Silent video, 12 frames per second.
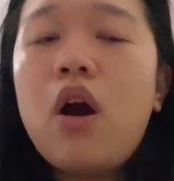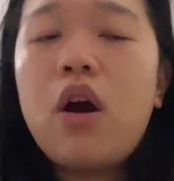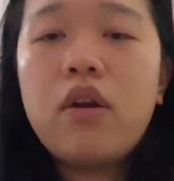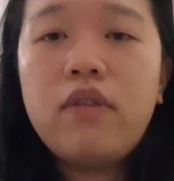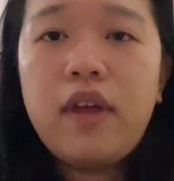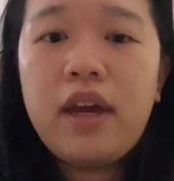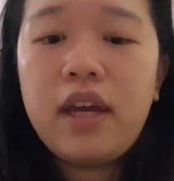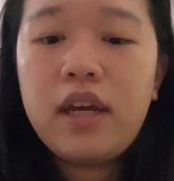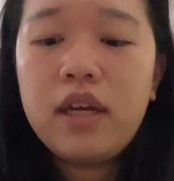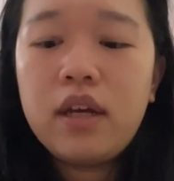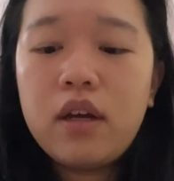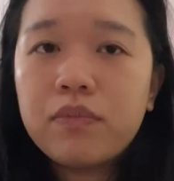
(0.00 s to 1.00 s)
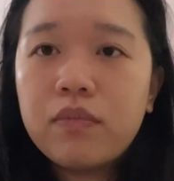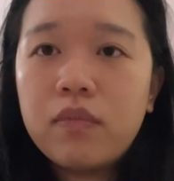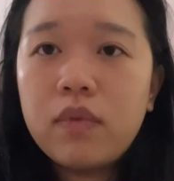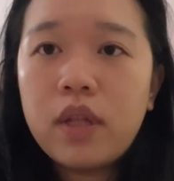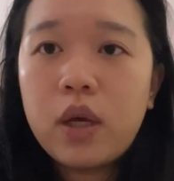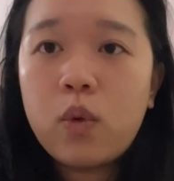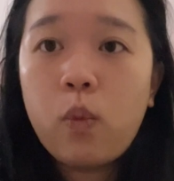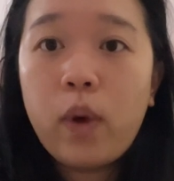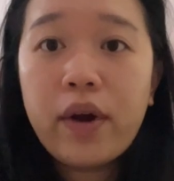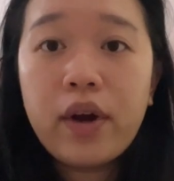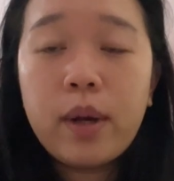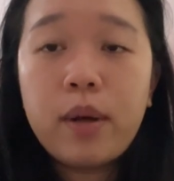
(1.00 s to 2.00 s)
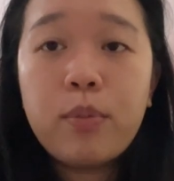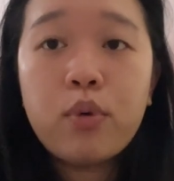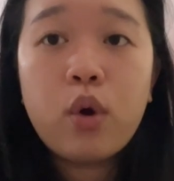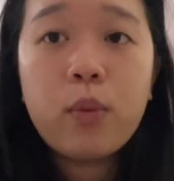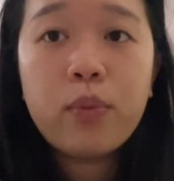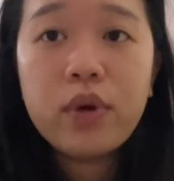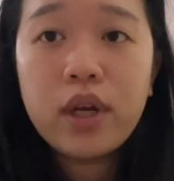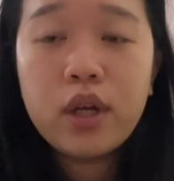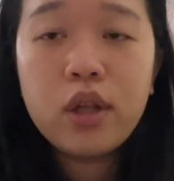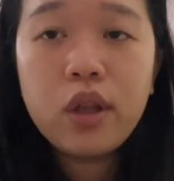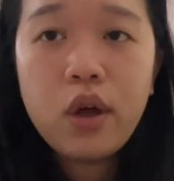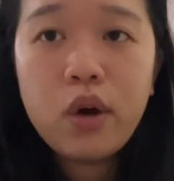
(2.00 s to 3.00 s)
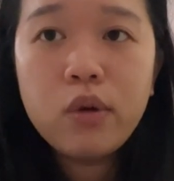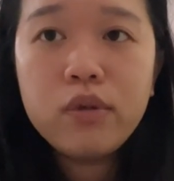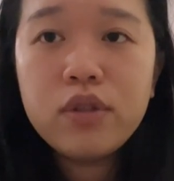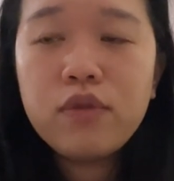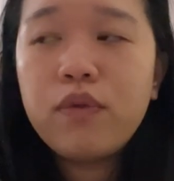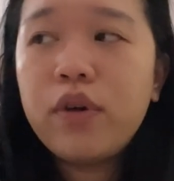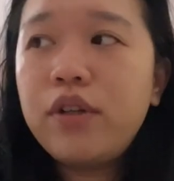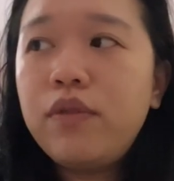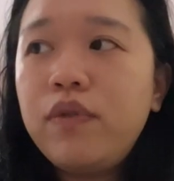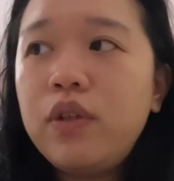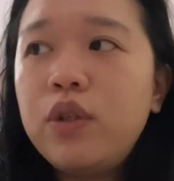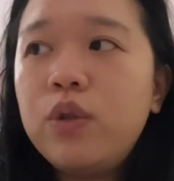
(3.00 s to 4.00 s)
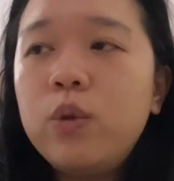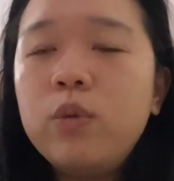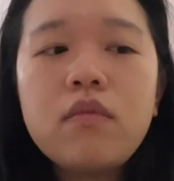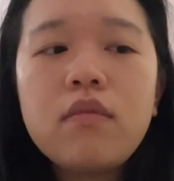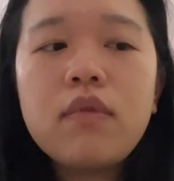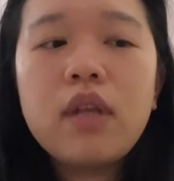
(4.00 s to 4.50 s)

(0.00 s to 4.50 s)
Are they like wearing appropriate clothes in front of you?